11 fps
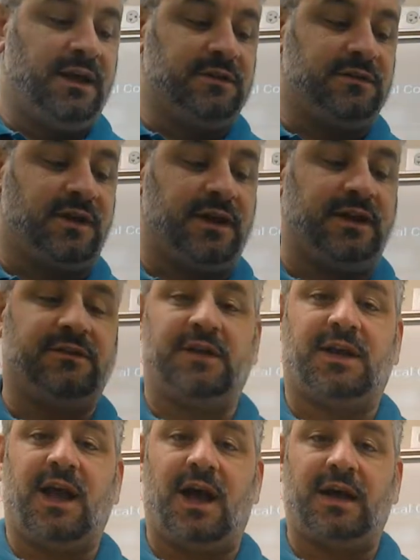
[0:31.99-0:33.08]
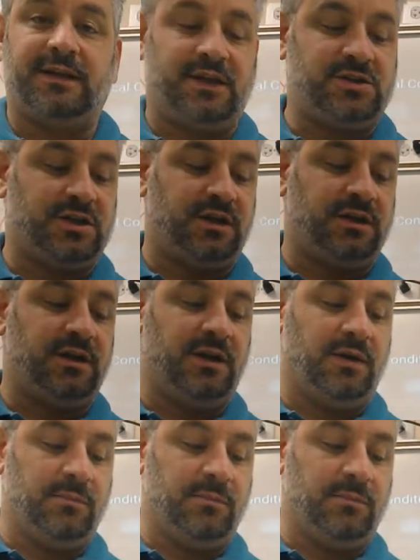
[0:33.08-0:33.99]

studies the cognition,